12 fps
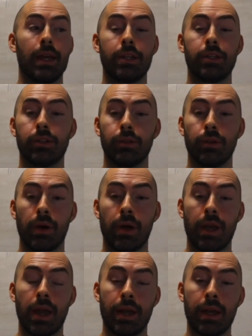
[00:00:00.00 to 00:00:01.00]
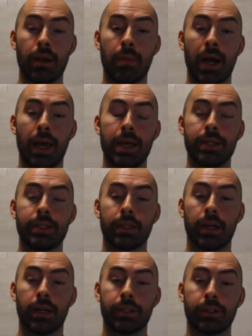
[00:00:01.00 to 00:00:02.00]
into a nearby Asian
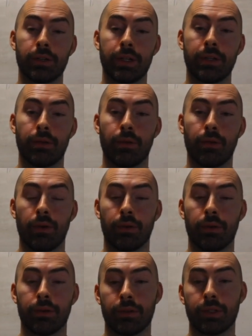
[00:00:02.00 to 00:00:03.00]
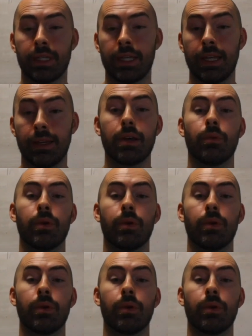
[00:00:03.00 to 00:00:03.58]
country or city,